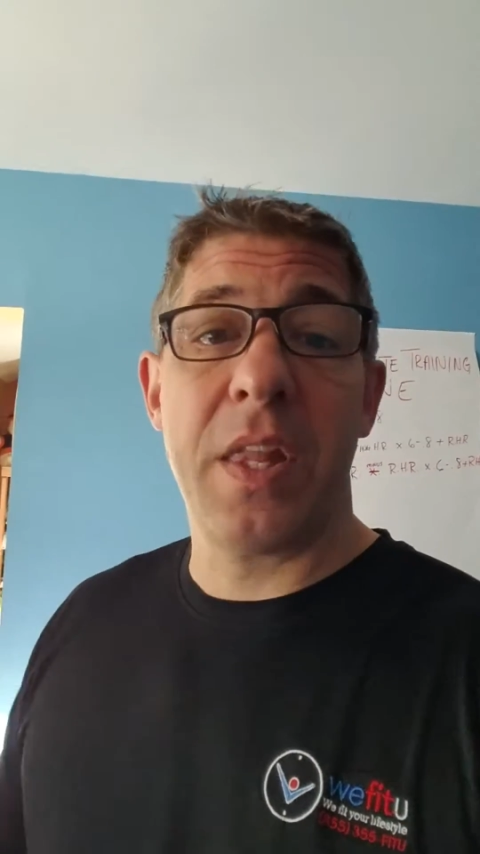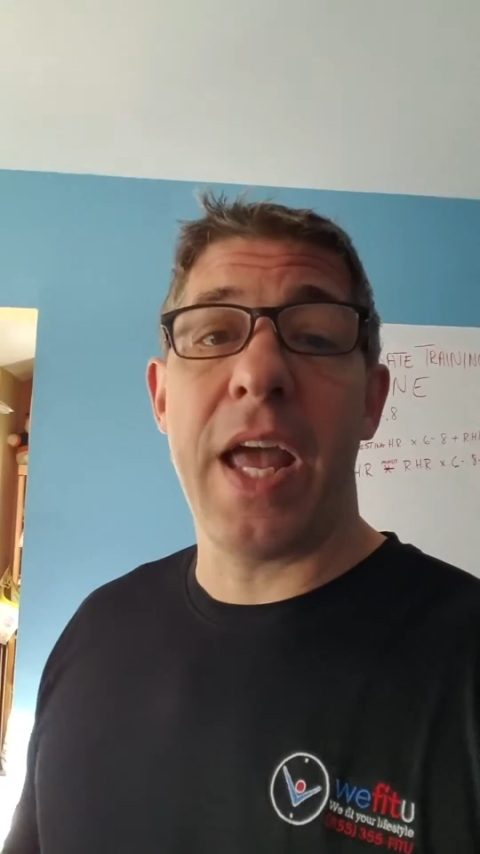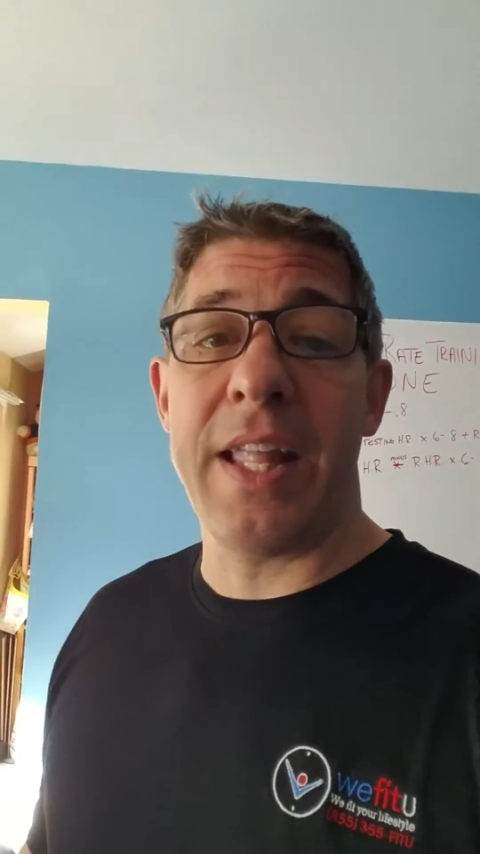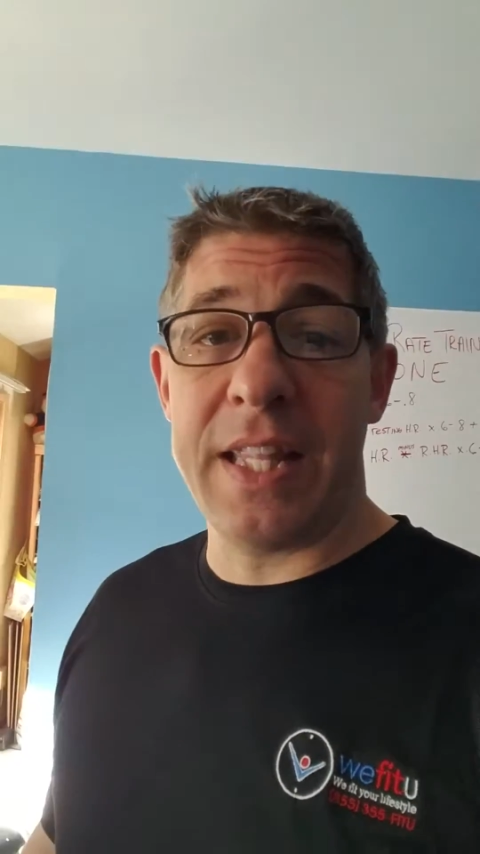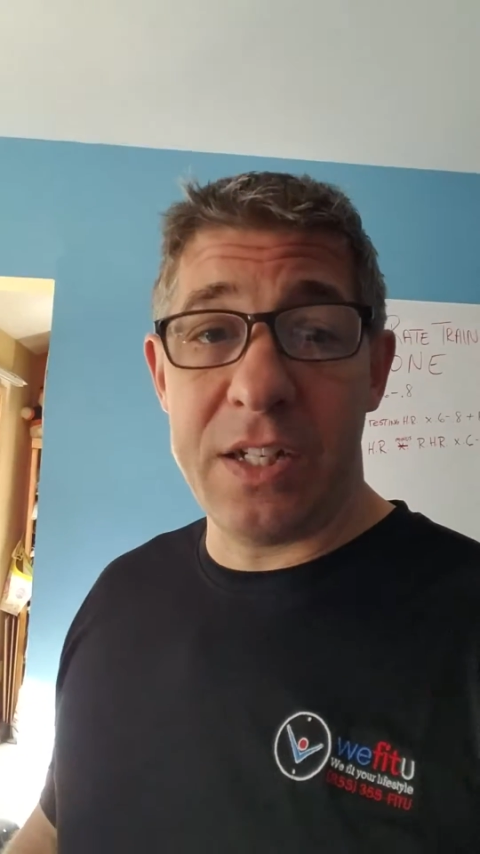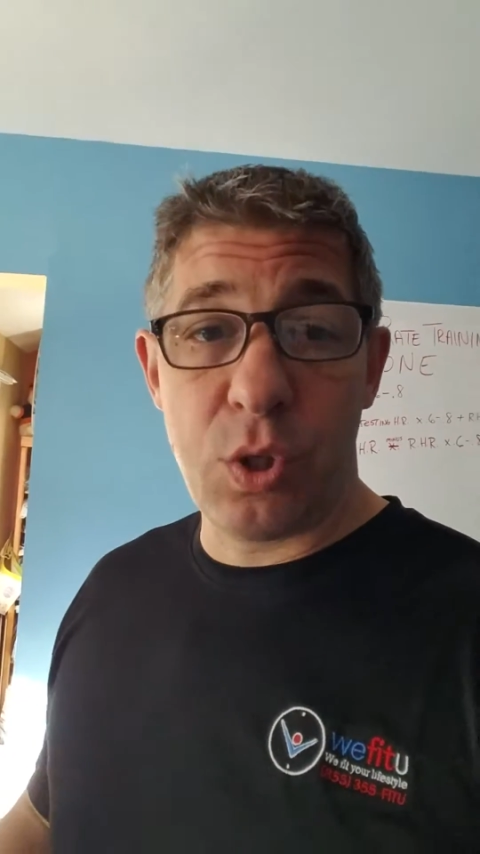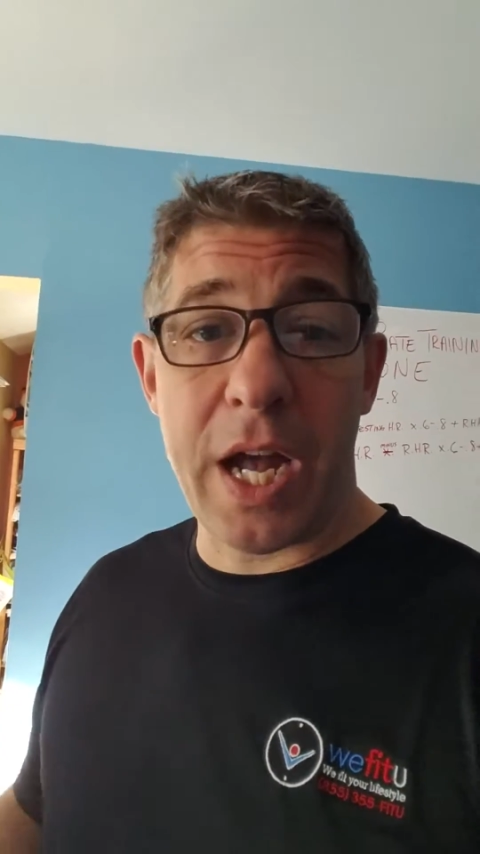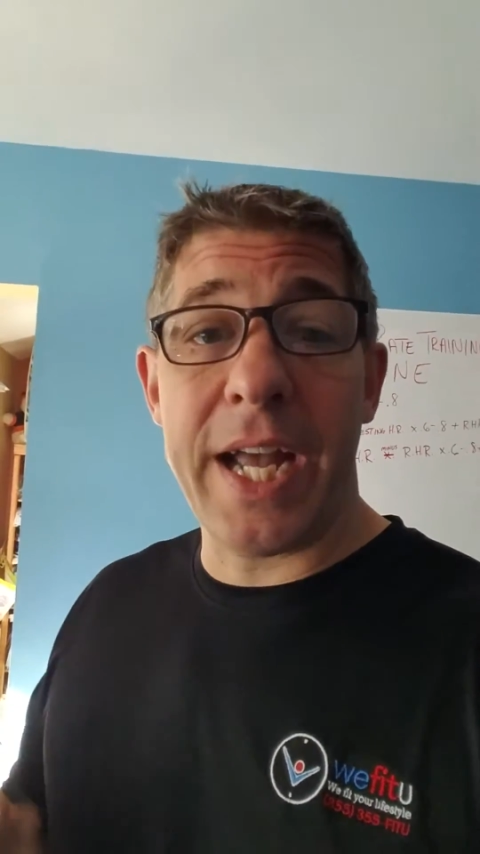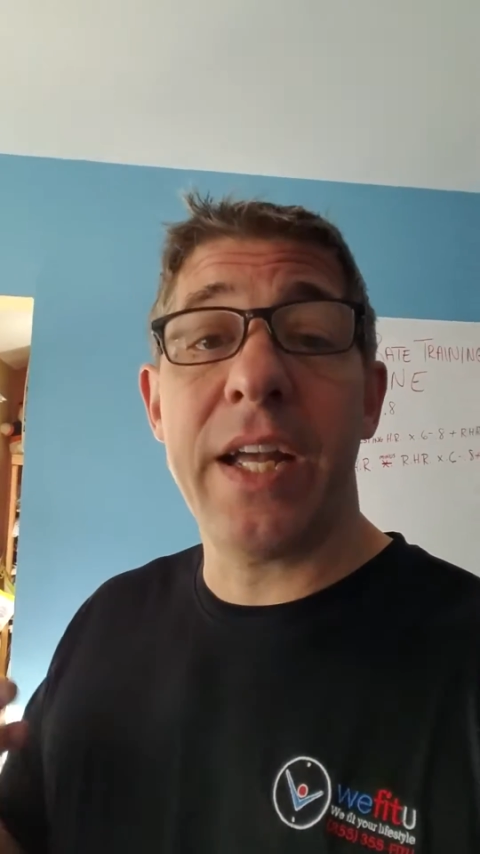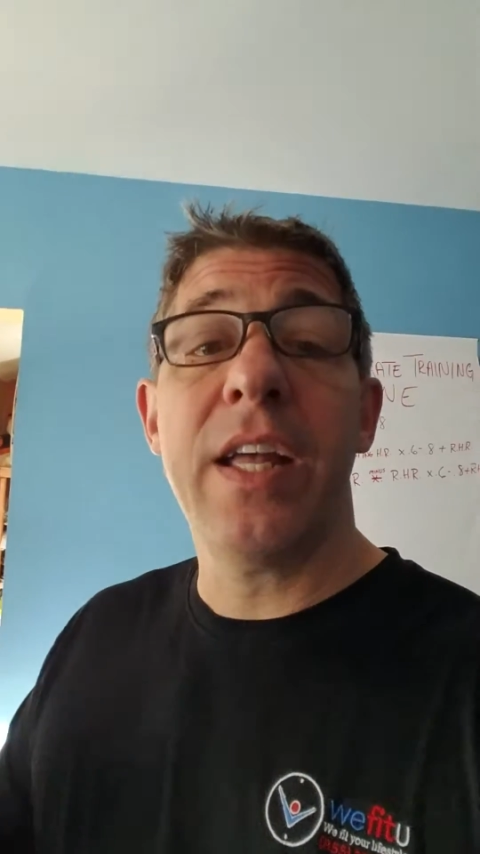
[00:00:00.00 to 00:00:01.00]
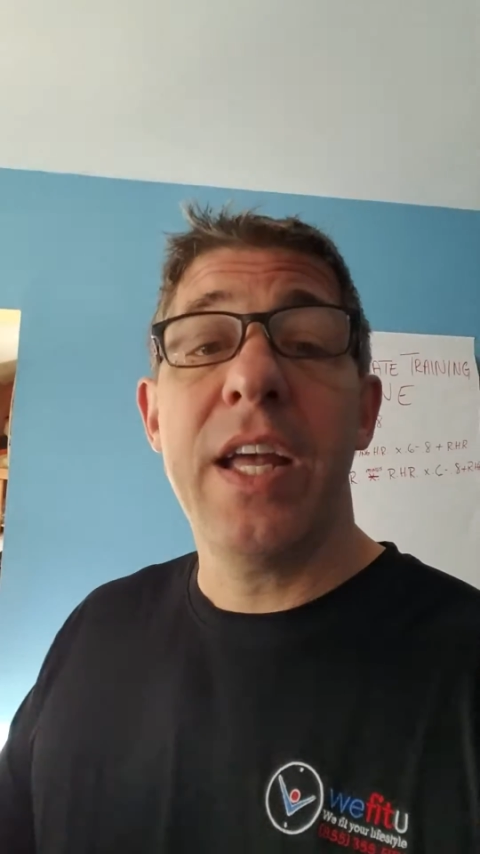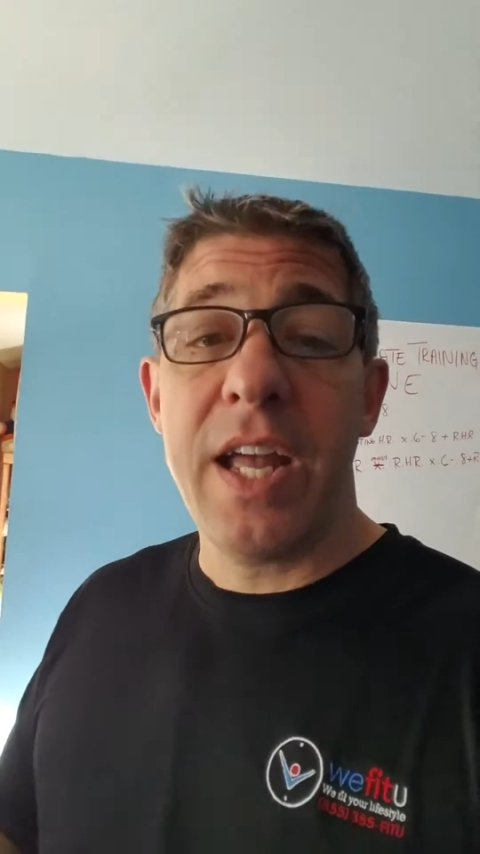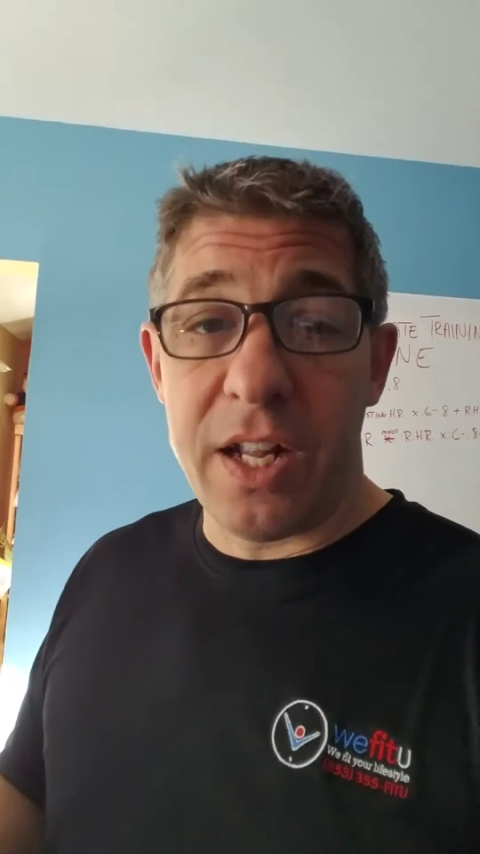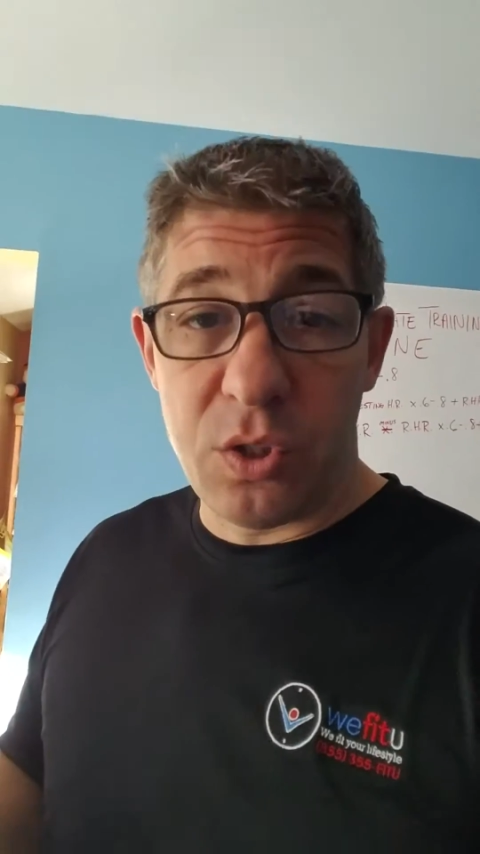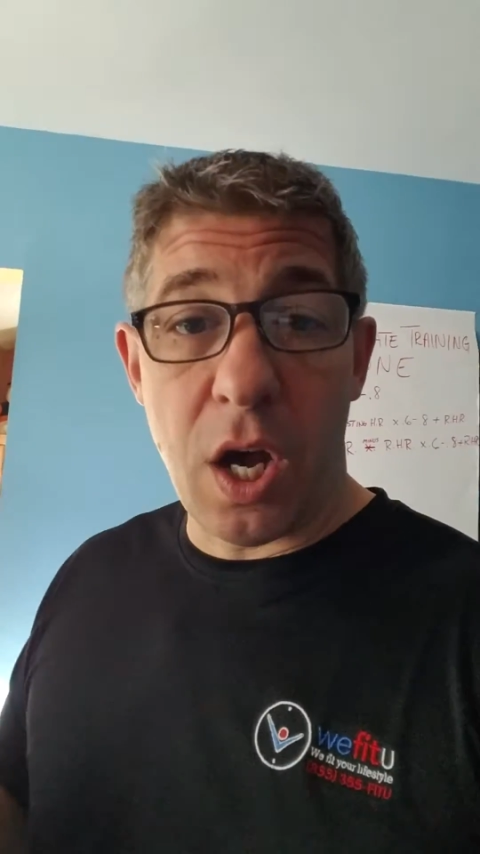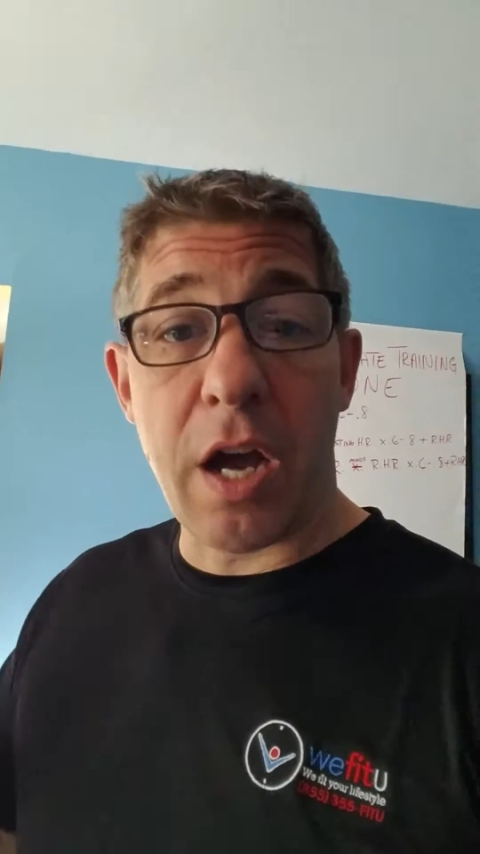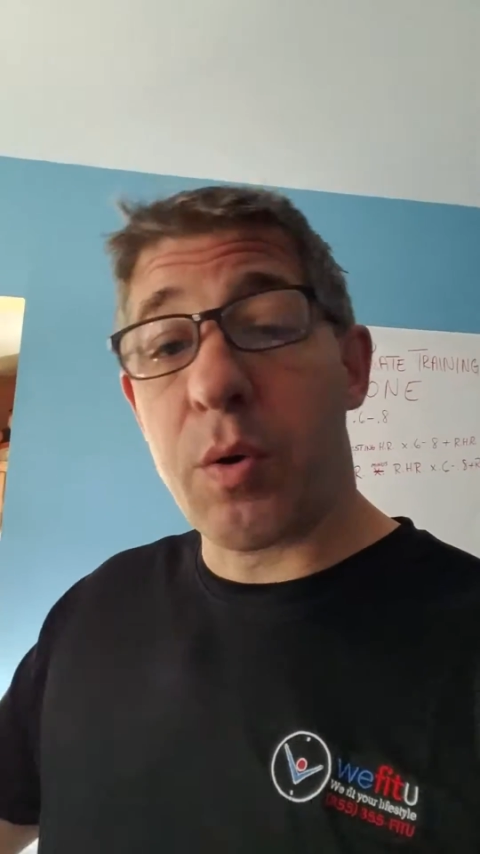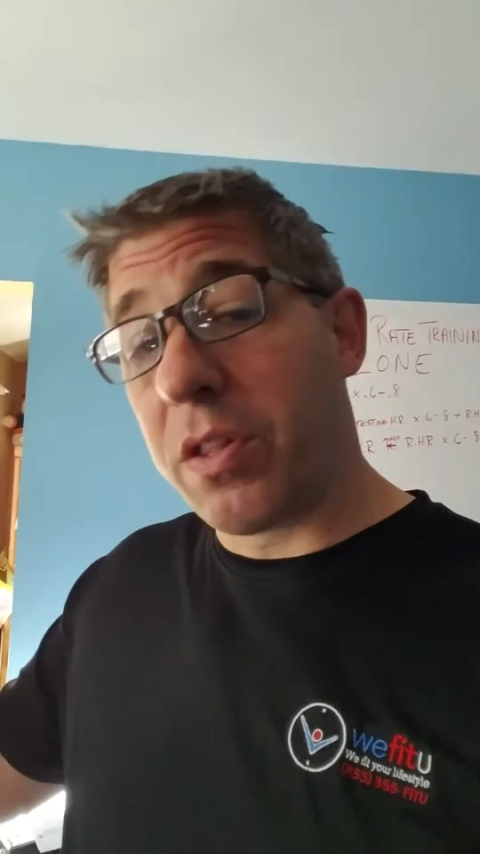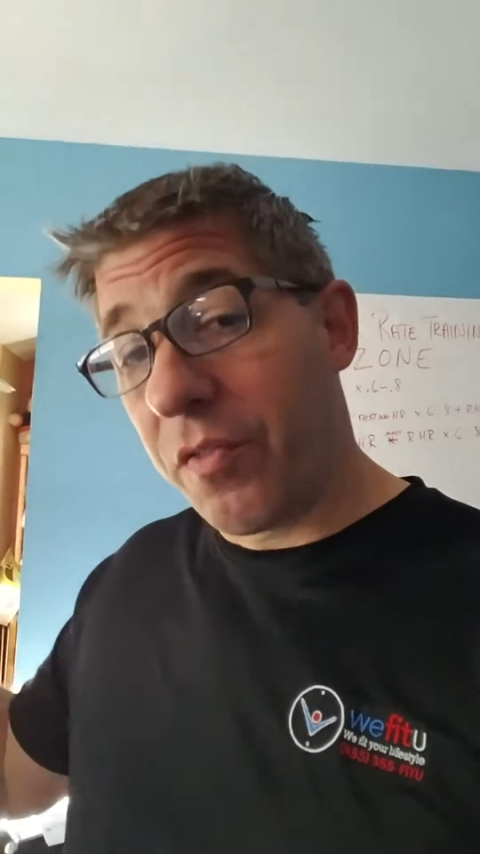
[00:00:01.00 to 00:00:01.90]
and then try and talk with a